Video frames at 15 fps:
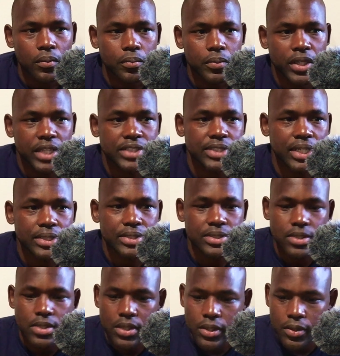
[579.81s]
getting sucked
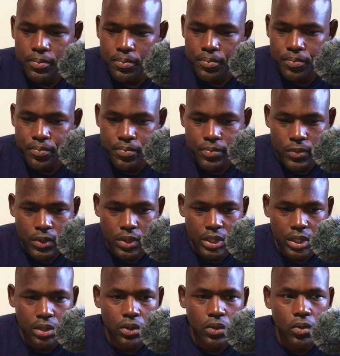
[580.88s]
into the
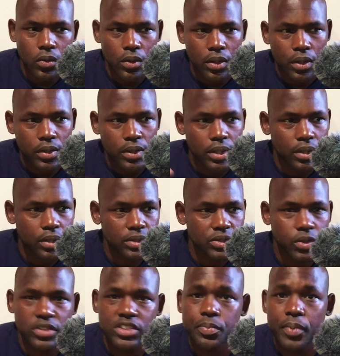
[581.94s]
allure, the
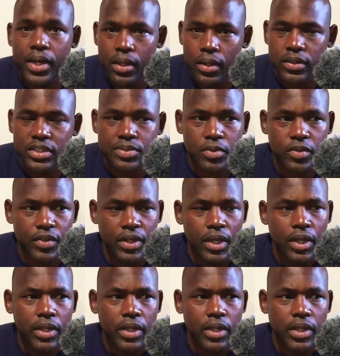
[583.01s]
sort of spell of this movie.